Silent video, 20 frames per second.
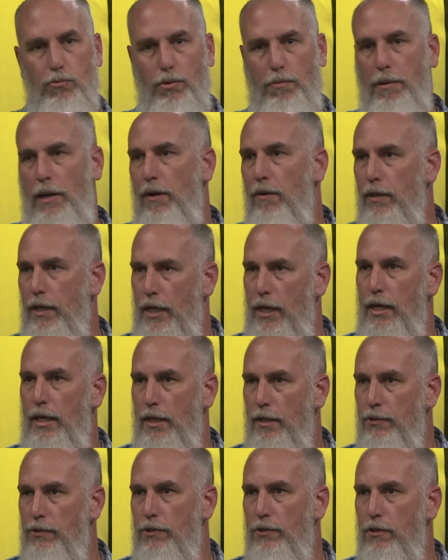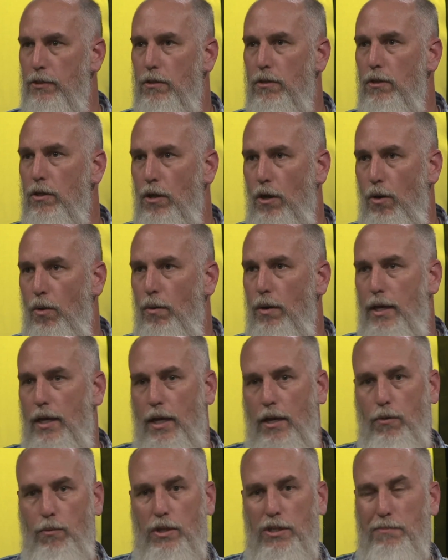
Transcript: prepare the kids, in a